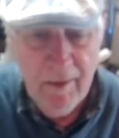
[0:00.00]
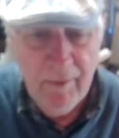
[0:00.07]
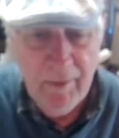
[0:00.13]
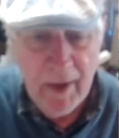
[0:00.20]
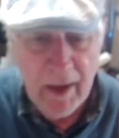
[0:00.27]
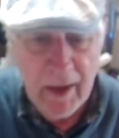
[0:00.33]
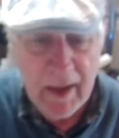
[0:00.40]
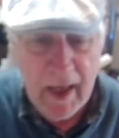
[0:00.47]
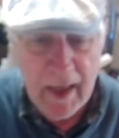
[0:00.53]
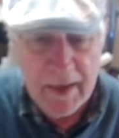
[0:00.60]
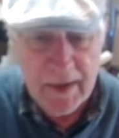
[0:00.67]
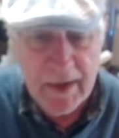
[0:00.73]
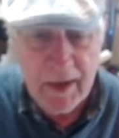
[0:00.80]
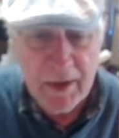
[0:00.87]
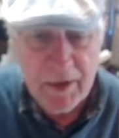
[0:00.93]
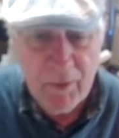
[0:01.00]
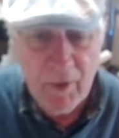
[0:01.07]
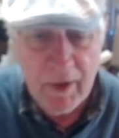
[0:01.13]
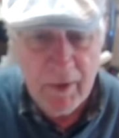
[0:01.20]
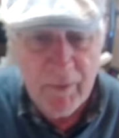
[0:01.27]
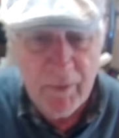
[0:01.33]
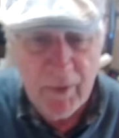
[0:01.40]
Metal casting is
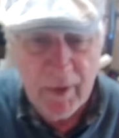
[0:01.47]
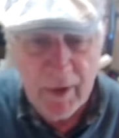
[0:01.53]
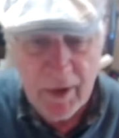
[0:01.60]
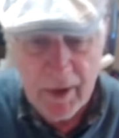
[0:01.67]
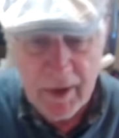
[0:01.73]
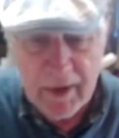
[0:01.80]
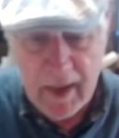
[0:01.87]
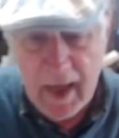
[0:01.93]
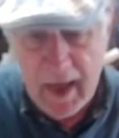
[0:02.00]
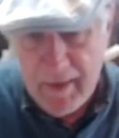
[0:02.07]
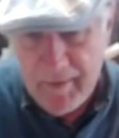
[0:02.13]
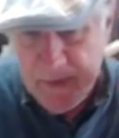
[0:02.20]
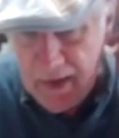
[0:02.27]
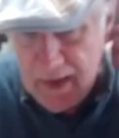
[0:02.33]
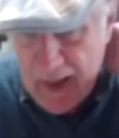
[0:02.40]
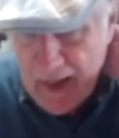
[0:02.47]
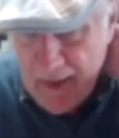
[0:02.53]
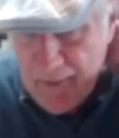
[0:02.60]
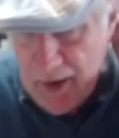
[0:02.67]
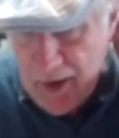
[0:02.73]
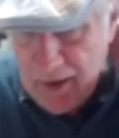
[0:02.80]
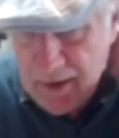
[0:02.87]
wonderful. Look at the heavy
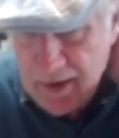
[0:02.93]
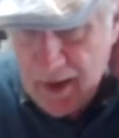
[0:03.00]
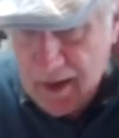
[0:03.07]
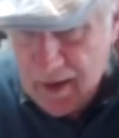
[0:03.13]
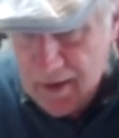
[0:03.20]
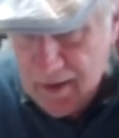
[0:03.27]
enamel on that.